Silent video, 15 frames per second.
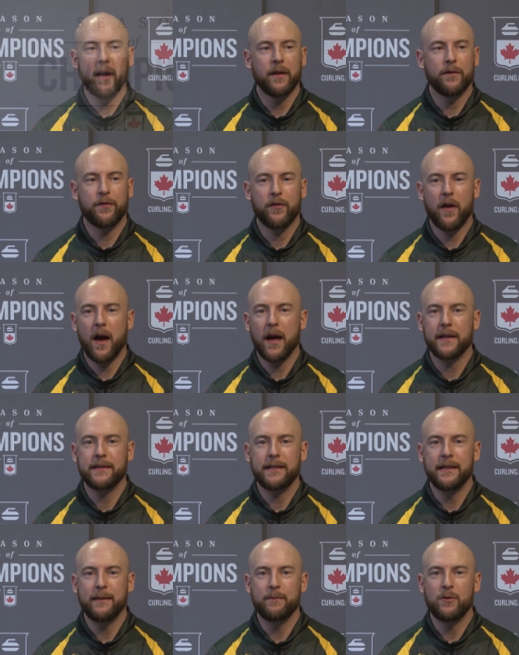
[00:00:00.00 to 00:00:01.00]
Ryan Fry,
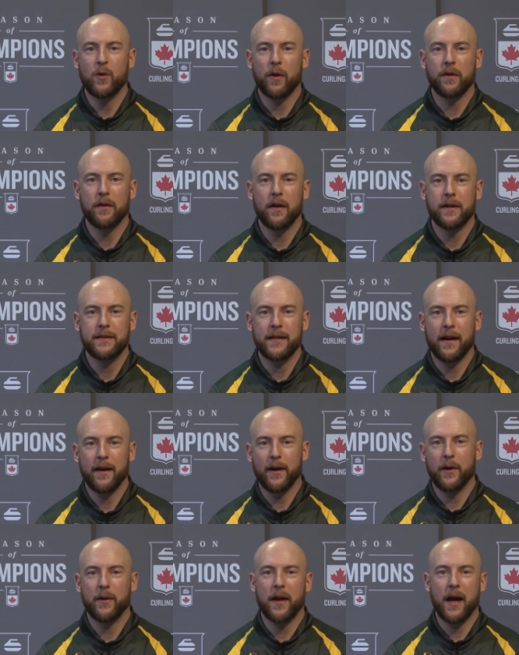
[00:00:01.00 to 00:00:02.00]
Team Northern
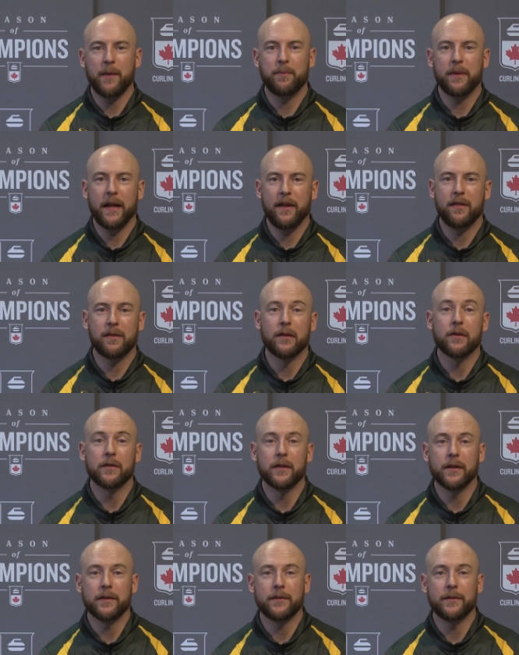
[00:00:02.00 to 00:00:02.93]
Ontario, and I play third.